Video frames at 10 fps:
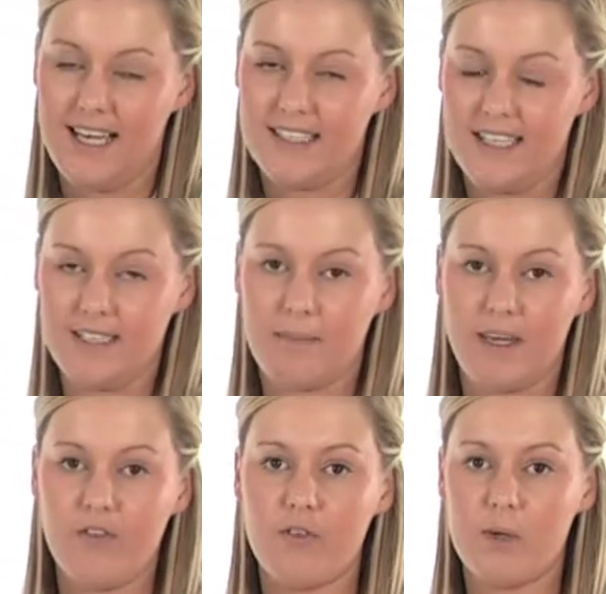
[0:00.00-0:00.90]
as it is
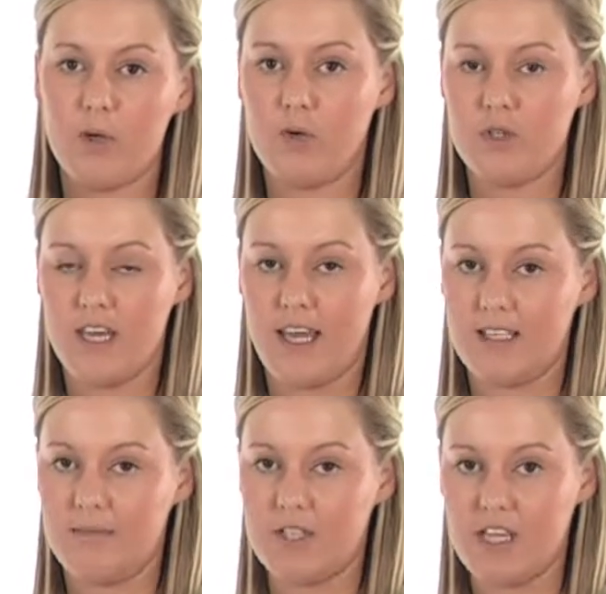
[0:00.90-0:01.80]
made from a
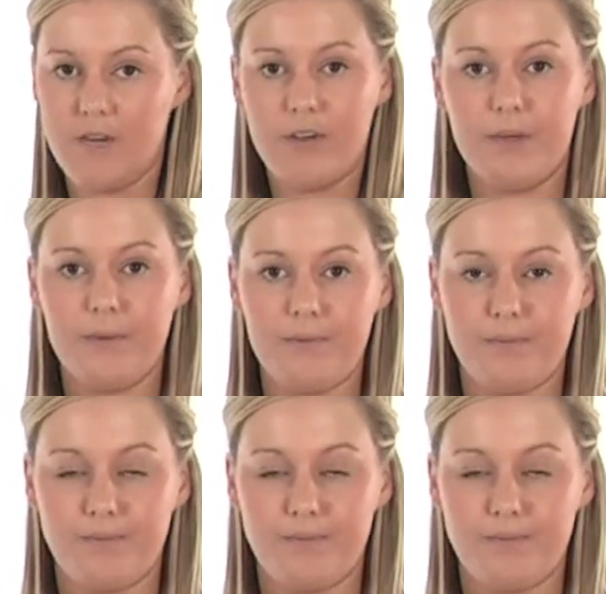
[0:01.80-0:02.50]
Gore-Tex material.